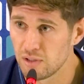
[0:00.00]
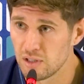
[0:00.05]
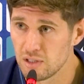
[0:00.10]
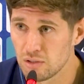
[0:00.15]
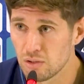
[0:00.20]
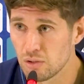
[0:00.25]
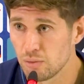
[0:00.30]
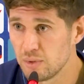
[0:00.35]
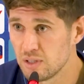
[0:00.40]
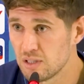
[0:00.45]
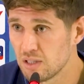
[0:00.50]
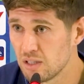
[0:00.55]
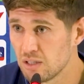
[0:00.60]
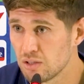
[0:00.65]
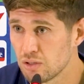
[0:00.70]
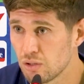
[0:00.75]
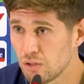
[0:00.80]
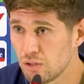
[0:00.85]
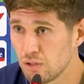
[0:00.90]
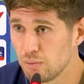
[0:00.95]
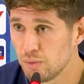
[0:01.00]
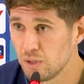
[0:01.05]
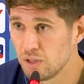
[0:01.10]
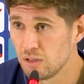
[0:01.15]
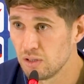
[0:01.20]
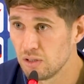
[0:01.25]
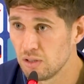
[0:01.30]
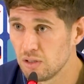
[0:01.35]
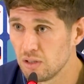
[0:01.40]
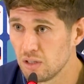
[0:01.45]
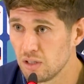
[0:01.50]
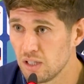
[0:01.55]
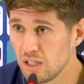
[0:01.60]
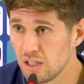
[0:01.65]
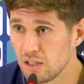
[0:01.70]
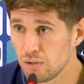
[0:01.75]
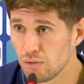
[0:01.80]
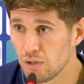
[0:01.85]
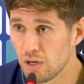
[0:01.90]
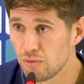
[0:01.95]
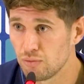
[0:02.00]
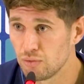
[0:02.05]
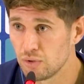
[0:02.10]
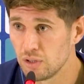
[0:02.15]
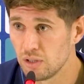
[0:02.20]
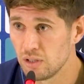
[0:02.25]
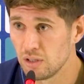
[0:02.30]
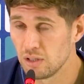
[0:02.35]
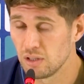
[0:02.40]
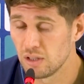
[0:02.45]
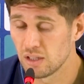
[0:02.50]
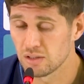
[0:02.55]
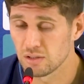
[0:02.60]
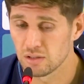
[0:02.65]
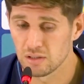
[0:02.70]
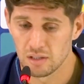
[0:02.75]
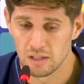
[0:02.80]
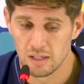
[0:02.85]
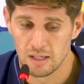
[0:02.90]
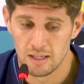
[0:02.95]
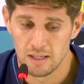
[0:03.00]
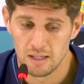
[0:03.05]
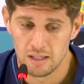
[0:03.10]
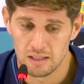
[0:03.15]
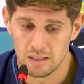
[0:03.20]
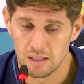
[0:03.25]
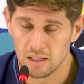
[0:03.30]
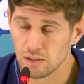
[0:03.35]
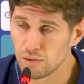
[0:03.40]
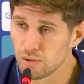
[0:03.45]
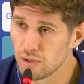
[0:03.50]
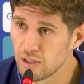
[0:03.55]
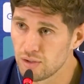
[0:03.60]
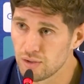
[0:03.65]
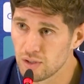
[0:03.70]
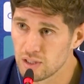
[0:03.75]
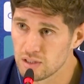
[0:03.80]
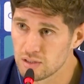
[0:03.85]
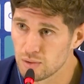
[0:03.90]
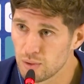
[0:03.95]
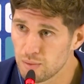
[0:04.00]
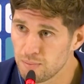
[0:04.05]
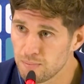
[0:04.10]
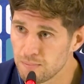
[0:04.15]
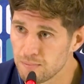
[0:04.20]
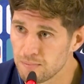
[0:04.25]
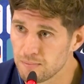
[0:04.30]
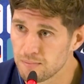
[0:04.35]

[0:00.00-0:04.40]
And he's come into this tournament and hit the ground running. And that's, yeah, great credit to him.